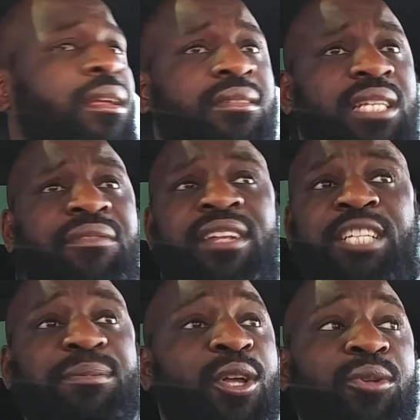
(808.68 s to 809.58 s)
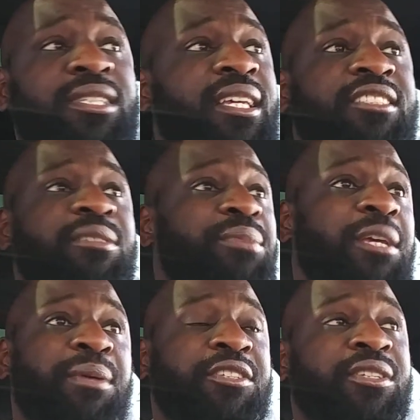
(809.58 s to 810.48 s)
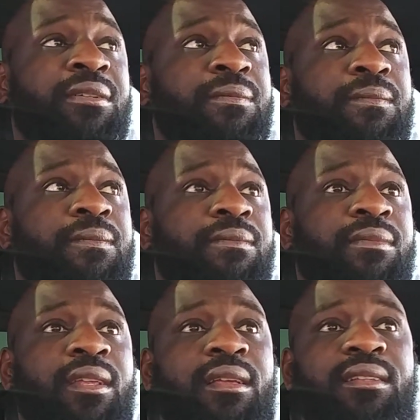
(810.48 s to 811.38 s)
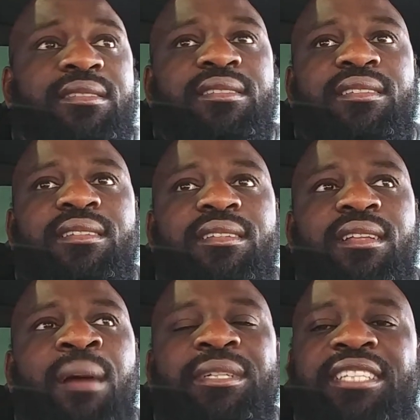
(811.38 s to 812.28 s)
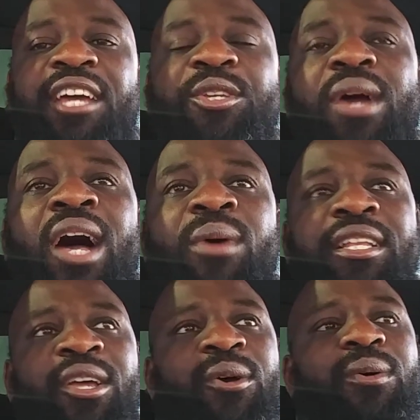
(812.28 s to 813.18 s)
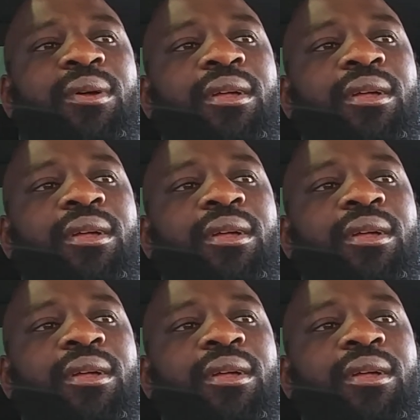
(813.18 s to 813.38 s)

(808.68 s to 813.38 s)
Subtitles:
Steven Espinoza gets the big picture. I'm going to tell you how I know.